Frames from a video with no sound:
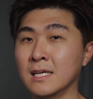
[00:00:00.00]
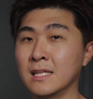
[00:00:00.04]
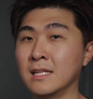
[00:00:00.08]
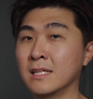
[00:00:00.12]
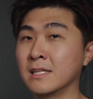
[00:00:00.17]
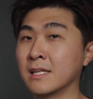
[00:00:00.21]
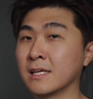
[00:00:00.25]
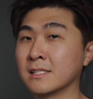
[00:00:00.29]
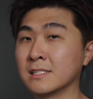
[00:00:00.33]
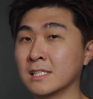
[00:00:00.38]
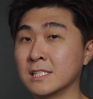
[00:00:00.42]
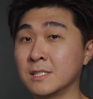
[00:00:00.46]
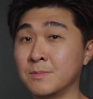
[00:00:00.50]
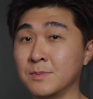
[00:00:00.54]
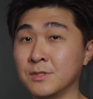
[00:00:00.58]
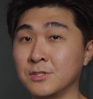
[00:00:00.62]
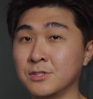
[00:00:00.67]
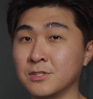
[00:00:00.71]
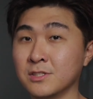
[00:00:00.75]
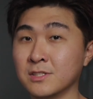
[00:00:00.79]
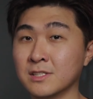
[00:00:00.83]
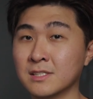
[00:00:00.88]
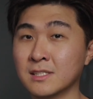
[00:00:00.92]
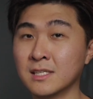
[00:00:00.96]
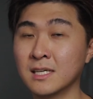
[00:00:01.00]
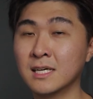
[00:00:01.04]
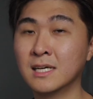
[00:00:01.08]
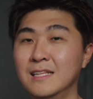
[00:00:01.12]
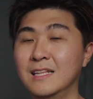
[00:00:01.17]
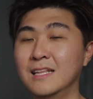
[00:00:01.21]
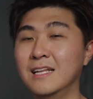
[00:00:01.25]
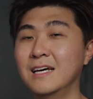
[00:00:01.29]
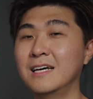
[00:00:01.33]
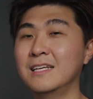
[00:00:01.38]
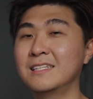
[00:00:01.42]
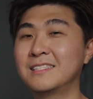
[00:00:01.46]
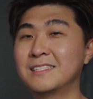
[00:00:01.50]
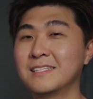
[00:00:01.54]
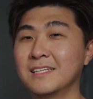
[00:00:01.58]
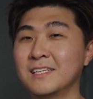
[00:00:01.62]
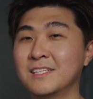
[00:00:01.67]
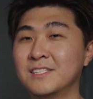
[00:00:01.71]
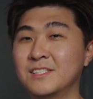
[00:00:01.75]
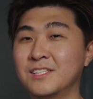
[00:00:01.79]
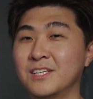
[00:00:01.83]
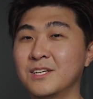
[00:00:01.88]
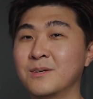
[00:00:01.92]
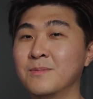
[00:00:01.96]
anything suspicious. Let's
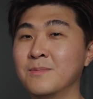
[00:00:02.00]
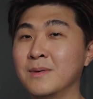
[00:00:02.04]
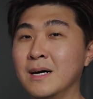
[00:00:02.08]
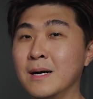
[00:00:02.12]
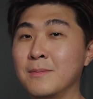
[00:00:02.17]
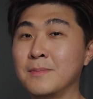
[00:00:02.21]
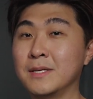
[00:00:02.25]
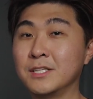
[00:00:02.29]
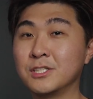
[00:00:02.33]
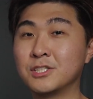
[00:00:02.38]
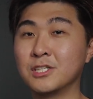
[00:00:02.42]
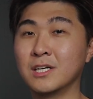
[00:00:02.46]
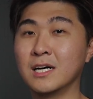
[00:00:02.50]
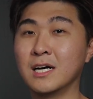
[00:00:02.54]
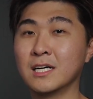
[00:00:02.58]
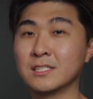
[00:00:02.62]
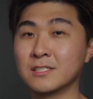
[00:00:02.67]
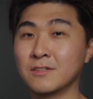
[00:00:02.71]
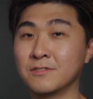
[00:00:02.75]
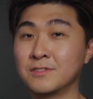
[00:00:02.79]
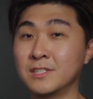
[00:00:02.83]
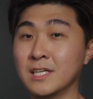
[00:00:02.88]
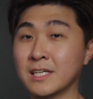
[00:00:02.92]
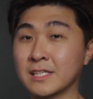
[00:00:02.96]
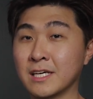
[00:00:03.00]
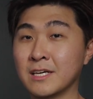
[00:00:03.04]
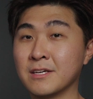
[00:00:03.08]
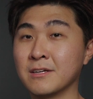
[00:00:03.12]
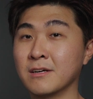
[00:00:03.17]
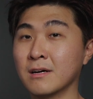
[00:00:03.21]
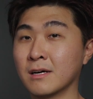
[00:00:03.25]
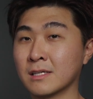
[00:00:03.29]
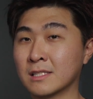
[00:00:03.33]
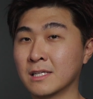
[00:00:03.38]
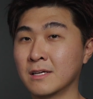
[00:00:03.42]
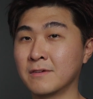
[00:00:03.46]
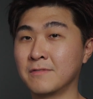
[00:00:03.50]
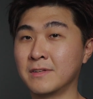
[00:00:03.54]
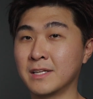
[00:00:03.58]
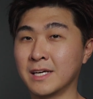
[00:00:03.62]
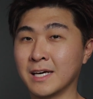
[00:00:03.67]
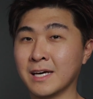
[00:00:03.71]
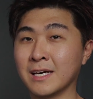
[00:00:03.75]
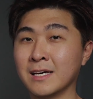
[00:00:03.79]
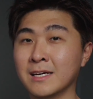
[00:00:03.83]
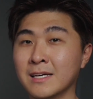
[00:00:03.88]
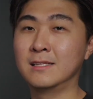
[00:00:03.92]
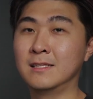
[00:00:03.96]
assume I'm in charge of checking your
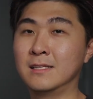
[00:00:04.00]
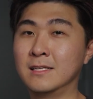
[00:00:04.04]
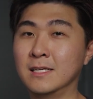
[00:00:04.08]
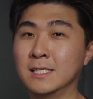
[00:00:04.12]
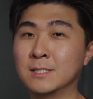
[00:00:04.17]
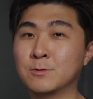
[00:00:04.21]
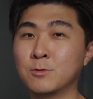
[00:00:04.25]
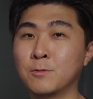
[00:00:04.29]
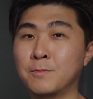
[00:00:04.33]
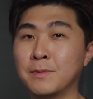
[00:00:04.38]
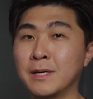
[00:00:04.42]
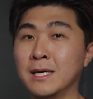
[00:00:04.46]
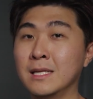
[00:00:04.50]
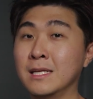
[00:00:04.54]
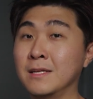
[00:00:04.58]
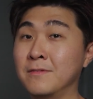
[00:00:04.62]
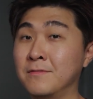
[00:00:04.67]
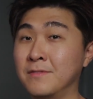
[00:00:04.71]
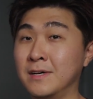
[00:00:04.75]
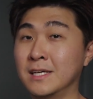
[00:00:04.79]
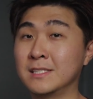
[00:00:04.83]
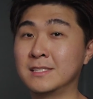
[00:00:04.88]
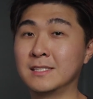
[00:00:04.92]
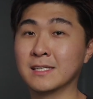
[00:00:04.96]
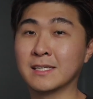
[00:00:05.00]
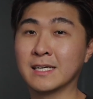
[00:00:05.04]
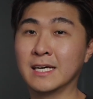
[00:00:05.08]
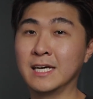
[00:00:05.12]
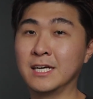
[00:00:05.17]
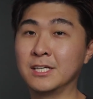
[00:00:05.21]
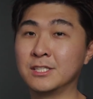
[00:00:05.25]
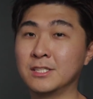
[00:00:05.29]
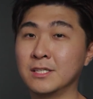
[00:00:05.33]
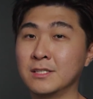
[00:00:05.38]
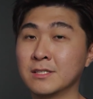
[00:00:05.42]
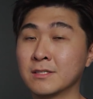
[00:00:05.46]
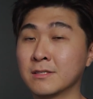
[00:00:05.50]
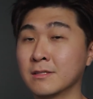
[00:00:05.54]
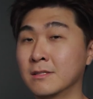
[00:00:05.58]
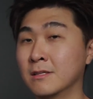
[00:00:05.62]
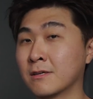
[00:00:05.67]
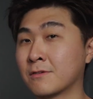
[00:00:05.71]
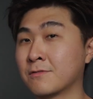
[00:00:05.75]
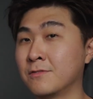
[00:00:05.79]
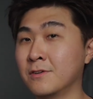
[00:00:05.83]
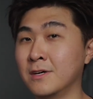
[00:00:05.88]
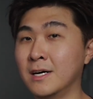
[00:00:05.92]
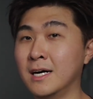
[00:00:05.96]
activity. This would be an investigation to
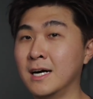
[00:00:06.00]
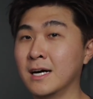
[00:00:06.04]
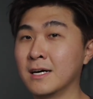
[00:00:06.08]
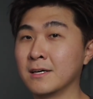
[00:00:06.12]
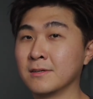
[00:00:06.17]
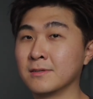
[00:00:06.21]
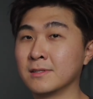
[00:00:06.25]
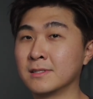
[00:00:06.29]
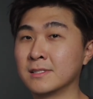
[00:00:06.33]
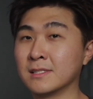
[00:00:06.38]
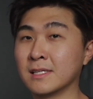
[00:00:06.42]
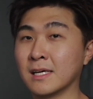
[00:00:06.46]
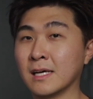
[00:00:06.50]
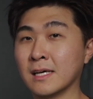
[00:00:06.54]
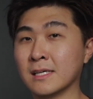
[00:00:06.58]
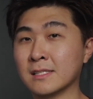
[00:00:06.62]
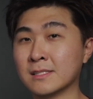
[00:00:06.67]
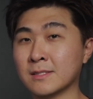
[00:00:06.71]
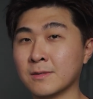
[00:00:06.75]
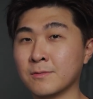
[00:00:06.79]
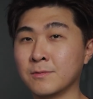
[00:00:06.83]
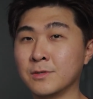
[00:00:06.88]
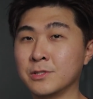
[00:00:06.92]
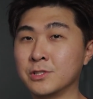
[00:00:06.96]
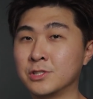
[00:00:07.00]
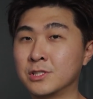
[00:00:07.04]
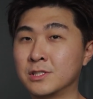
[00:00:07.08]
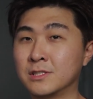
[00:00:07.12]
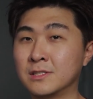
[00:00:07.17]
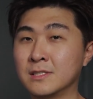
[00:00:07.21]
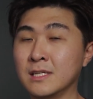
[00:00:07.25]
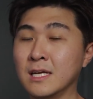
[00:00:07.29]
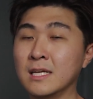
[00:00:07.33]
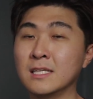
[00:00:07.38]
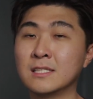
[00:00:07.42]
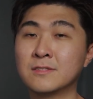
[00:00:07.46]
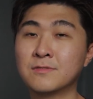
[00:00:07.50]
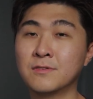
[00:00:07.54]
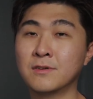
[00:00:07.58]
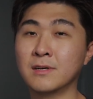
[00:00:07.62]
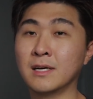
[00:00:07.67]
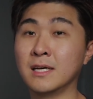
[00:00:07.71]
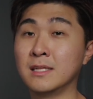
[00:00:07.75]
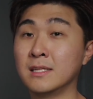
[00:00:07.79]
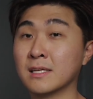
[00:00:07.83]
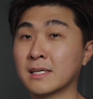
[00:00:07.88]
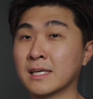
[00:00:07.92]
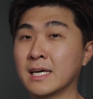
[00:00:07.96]
look for IOCs, which stands for
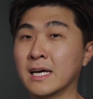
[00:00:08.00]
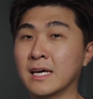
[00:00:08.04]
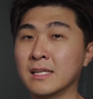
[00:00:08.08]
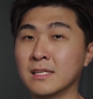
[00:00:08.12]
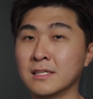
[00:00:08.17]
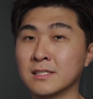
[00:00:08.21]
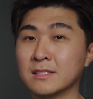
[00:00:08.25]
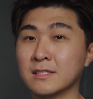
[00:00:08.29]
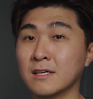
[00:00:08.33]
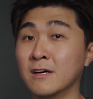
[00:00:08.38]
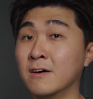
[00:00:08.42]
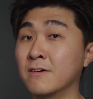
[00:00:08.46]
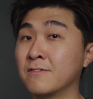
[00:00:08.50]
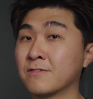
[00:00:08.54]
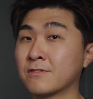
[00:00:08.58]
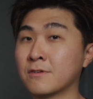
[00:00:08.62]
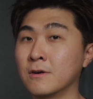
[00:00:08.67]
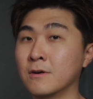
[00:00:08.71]
indicators of